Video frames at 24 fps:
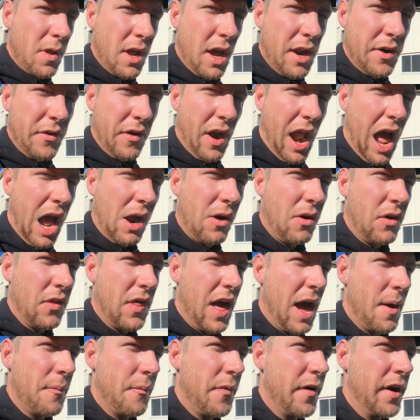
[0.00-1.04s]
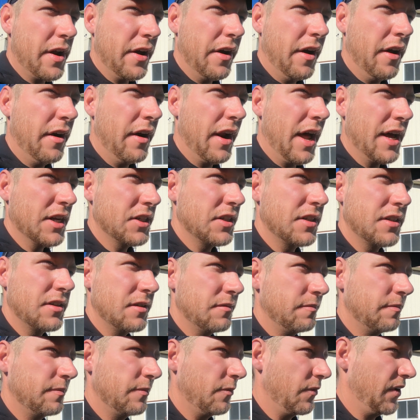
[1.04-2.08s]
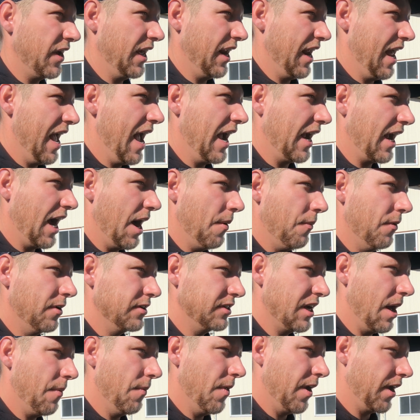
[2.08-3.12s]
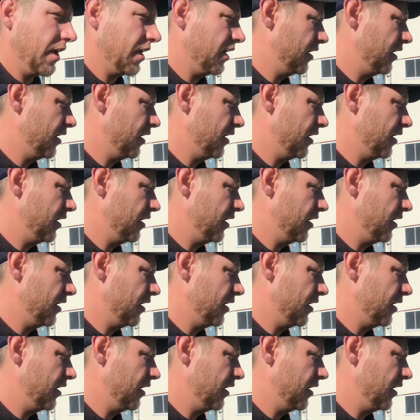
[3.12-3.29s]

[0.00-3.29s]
on track with that pretty good, unless we get a hiccup or something. Like